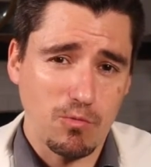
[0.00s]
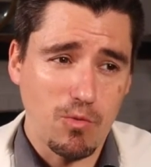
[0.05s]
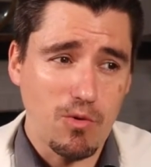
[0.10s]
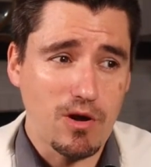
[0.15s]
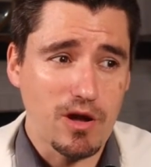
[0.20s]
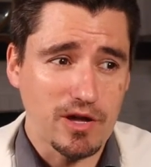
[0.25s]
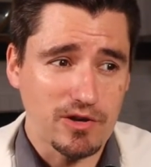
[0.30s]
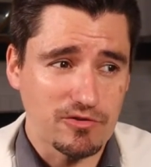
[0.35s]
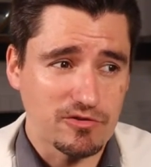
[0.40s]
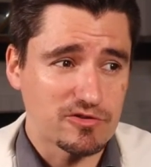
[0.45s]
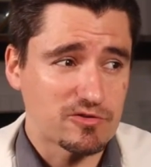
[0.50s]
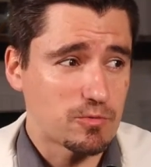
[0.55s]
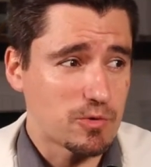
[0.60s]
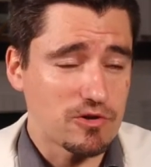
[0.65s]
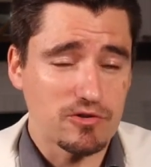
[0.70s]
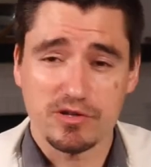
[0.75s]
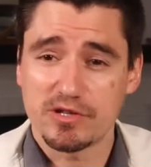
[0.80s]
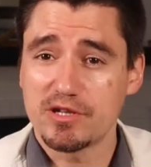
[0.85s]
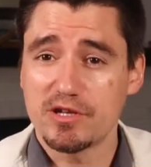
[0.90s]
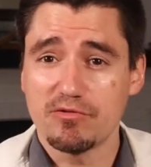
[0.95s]
one or
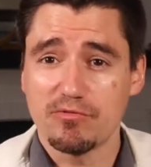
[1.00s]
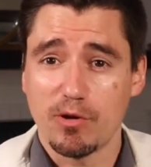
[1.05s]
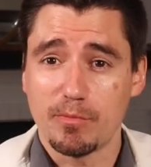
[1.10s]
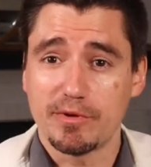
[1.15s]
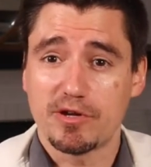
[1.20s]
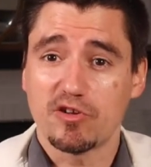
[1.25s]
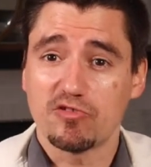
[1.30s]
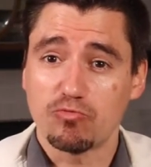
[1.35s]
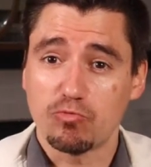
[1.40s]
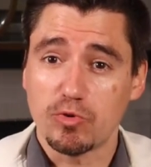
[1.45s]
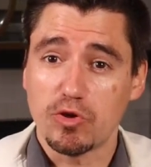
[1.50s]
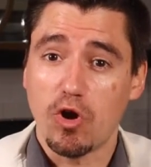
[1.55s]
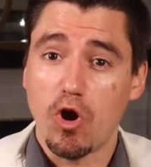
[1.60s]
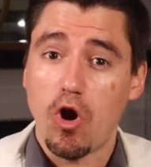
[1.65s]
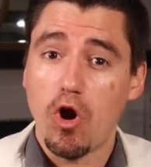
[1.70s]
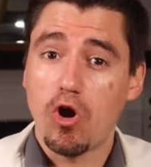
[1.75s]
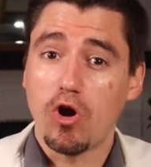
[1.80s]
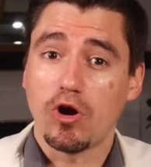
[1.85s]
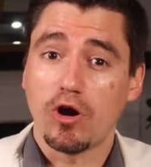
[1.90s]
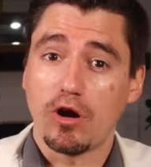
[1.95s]
square zero because we
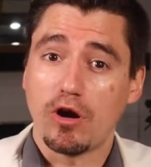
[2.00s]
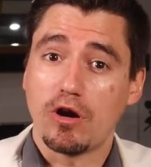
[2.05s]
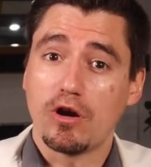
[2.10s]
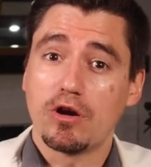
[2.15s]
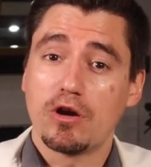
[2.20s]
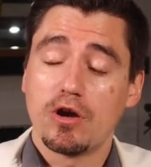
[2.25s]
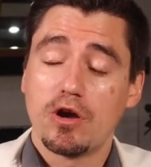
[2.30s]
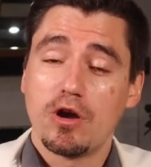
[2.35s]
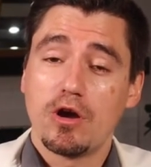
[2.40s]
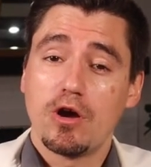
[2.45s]
are.